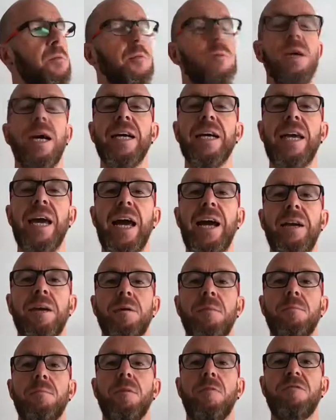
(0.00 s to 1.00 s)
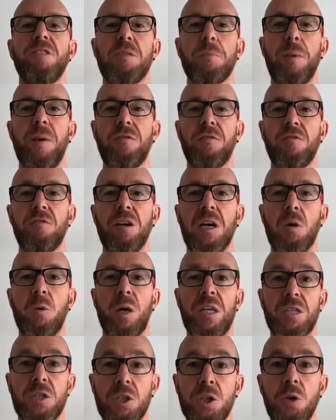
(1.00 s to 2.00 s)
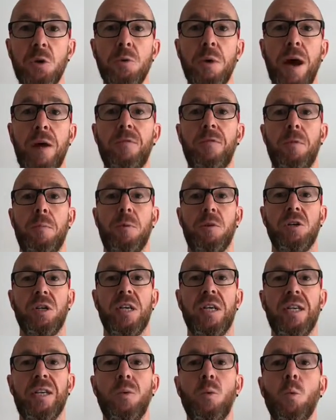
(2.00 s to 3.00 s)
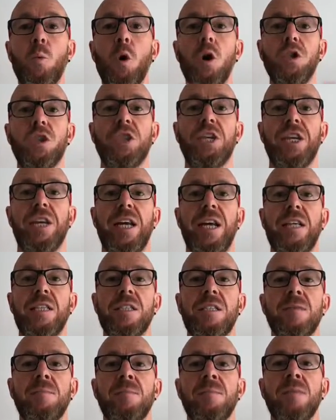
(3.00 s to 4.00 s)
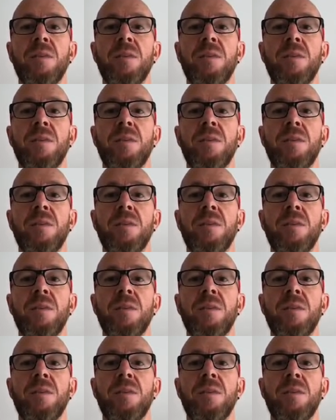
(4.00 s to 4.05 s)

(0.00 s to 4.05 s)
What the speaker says: again, my respectful request to everybody watching this,